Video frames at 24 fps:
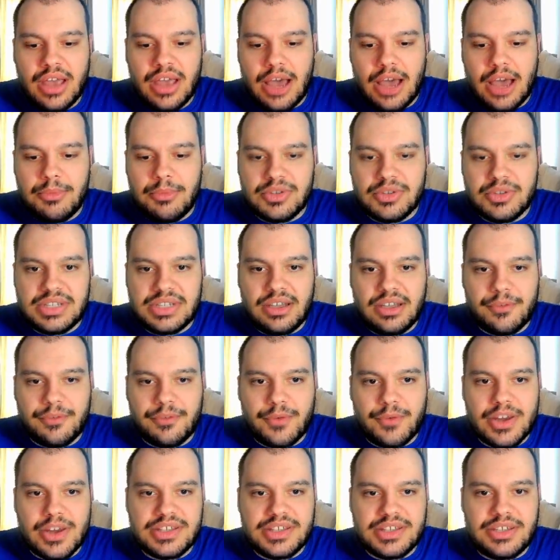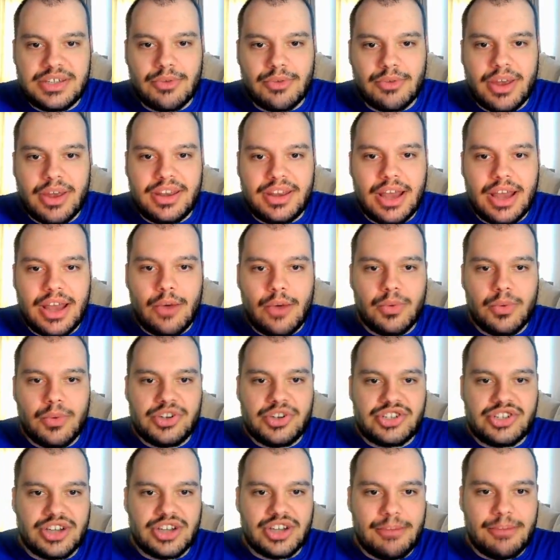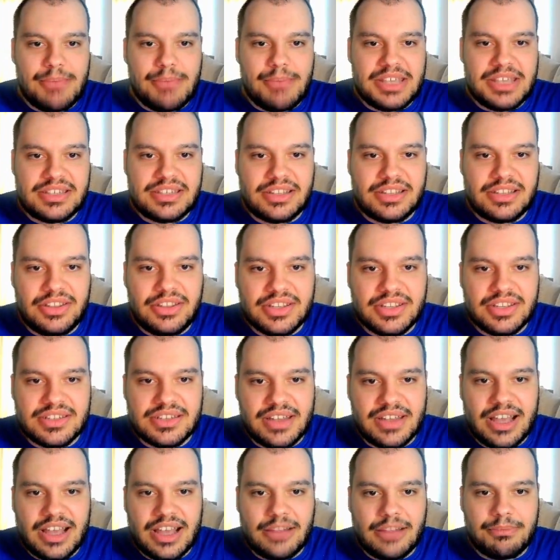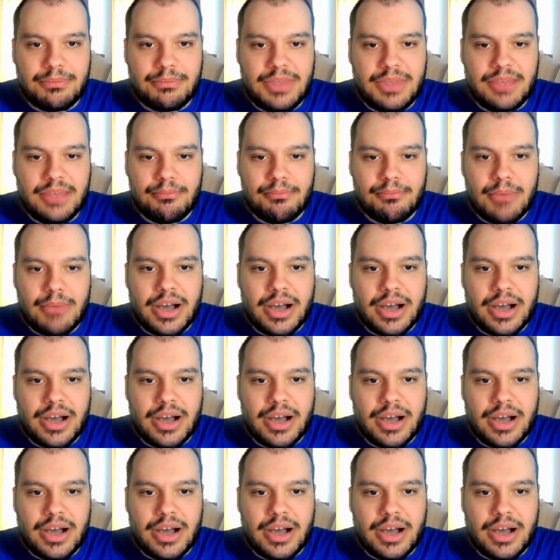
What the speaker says: I'm using a frenzy right now, which basically doesn't help me